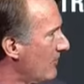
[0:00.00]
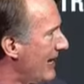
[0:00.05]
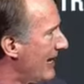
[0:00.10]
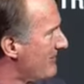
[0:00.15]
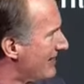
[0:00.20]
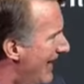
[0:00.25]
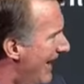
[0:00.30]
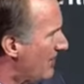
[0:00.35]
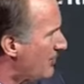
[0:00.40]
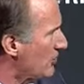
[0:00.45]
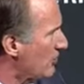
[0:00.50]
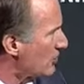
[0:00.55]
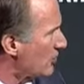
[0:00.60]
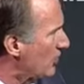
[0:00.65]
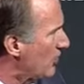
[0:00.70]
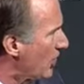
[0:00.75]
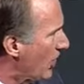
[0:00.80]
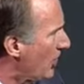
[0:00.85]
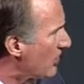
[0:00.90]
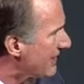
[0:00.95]
we have a national
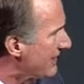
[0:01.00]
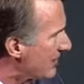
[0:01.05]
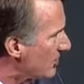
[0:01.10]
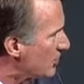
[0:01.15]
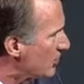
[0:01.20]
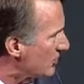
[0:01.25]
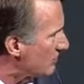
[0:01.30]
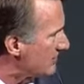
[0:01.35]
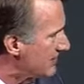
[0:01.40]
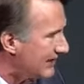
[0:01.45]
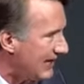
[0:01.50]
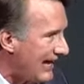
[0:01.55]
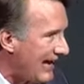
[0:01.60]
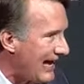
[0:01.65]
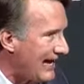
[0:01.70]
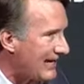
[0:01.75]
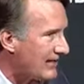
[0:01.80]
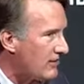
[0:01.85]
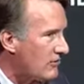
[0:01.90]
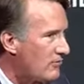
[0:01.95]
security issue
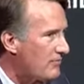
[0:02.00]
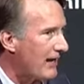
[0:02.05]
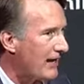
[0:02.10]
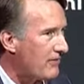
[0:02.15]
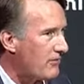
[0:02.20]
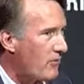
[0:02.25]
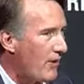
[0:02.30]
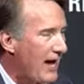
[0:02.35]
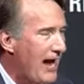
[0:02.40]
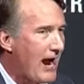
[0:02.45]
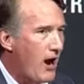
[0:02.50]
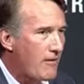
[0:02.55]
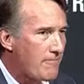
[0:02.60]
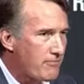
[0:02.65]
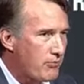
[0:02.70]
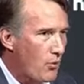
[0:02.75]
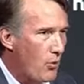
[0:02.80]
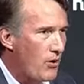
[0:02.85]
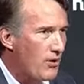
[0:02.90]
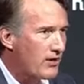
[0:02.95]
today. And oh, by the way, our
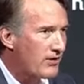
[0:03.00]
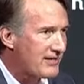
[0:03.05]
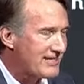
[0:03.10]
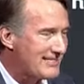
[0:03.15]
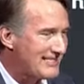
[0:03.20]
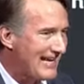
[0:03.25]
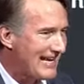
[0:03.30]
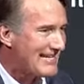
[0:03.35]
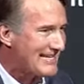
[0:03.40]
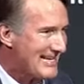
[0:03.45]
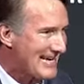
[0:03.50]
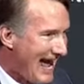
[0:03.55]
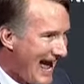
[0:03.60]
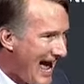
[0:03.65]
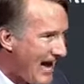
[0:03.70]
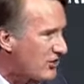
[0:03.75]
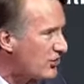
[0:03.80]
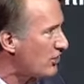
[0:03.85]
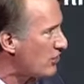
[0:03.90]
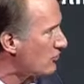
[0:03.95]
border is a
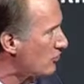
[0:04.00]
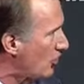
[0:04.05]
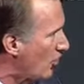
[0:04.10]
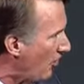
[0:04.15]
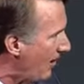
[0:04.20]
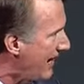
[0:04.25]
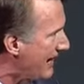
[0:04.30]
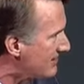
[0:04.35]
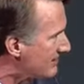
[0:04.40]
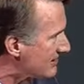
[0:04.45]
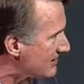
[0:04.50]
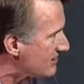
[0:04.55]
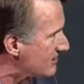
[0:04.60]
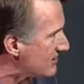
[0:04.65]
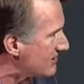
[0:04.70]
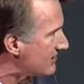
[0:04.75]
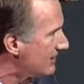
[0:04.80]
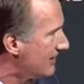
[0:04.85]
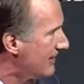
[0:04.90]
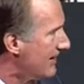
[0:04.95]
national
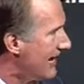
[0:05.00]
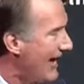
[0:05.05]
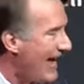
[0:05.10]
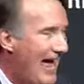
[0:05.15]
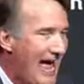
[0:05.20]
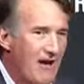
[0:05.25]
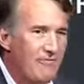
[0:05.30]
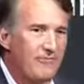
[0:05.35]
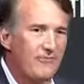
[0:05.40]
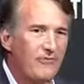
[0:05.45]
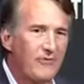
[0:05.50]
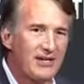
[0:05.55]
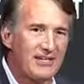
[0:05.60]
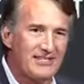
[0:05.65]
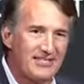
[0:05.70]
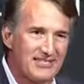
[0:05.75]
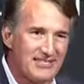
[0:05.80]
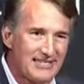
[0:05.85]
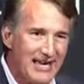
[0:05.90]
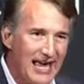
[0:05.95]
crisis. Every
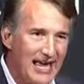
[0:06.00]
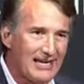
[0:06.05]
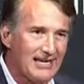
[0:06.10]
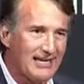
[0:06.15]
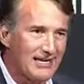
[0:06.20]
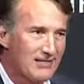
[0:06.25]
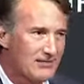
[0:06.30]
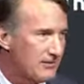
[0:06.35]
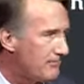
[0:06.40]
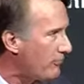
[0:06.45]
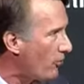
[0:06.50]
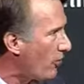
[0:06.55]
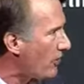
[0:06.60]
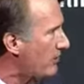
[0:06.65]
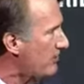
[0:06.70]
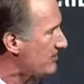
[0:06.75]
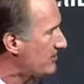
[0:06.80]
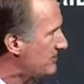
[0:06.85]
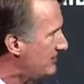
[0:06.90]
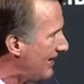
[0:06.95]
state is a
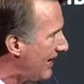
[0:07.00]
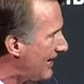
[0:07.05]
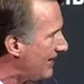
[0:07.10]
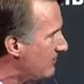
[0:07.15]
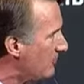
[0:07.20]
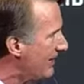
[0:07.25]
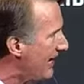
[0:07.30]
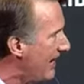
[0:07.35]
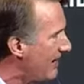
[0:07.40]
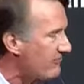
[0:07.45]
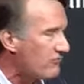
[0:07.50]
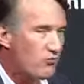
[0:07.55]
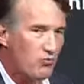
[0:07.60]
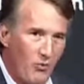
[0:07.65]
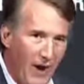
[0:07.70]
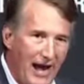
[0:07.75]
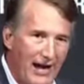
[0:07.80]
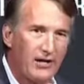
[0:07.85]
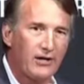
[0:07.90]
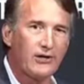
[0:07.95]
border state. We have
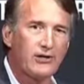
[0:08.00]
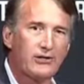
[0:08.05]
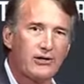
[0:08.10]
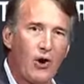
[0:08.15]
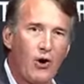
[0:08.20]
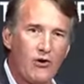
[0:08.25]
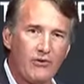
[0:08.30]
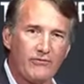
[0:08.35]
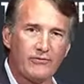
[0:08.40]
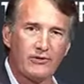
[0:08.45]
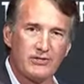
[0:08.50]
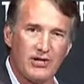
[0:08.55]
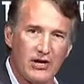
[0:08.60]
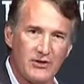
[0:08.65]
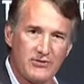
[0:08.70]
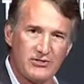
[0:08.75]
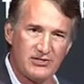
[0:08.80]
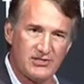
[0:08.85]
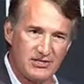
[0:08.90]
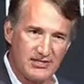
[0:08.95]
record
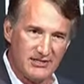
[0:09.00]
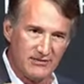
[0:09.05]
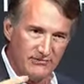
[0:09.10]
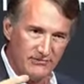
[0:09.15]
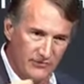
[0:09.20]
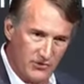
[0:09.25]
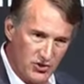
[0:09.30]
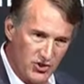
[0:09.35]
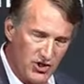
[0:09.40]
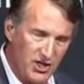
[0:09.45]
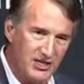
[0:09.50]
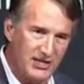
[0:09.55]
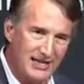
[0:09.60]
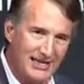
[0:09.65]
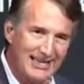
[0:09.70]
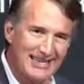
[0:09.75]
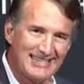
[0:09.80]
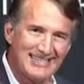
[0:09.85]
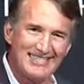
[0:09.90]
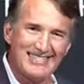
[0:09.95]
overdoses in
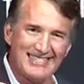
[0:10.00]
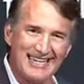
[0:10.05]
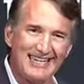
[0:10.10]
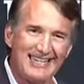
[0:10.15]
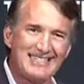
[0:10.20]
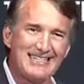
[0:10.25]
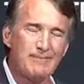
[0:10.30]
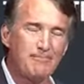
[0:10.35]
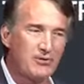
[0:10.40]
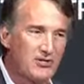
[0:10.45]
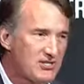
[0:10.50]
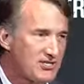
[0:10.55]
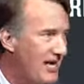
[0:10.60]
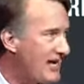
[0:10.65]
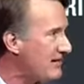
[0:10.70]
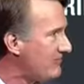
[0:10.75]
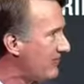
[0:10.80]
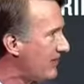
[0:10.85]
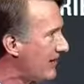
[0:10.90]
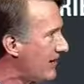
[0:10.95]
Virginia, and
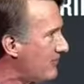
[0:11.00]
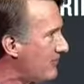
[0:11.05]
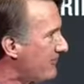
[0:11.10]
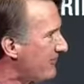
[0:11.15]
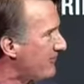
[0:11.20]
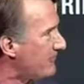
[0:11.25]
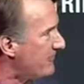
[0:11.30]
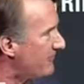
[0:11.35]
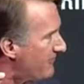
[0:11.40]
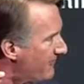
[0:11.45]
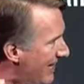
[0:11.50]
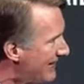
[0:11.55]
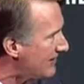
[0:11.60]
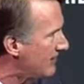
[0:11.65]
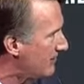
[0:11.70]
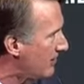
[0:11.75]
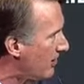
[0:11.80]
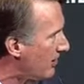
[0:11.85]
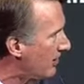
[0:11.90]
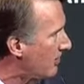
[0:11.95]
60% of them are from
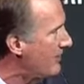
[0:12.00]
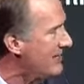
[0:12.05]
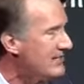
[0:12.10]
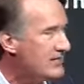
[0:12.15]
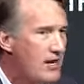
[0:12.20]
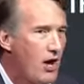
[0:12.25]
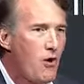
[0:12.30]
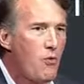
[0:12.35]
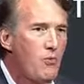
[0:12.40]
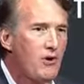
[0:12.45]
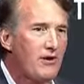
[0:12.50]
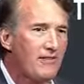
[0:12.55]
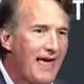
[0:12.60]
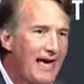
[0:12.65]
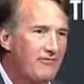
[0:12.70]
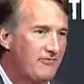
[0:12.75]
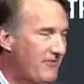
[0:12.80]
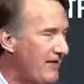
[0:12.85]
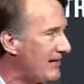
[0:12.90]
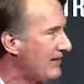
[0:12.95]
fentanyl. And we know where
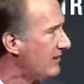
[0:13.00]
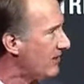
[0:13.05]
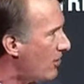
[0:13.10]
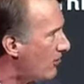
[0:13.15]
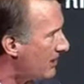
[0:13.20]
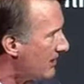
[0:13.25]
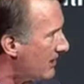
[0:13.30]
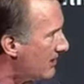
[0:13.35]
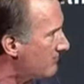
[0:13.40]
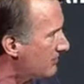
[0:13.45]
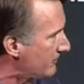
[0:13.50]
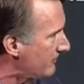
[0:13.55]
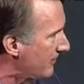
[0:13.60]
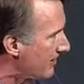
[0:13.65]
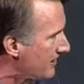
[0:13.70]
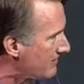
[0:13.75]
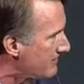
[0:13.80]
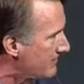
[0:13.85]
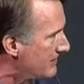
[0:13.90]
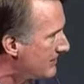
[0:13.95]
that fentanyl comes
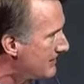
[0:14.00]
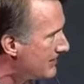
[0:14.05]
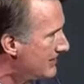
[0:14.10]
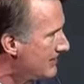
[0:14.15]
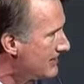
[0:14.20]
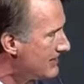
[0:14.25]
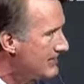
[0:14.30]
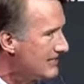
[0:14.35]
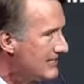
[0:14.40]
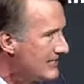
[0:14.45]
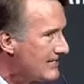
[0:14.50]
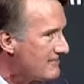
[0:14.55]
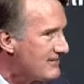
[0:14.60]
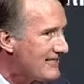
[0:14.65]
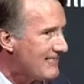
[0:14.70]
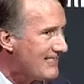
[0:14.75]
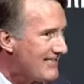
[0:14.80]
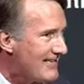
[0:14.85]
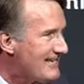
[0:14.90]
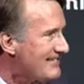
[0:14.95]
from. I mean,
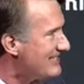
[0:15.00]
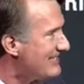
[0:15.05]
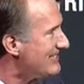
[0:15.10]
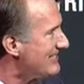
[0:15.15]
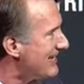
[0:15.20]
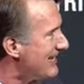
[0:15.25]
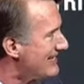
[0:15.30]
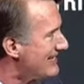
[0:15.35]
this is a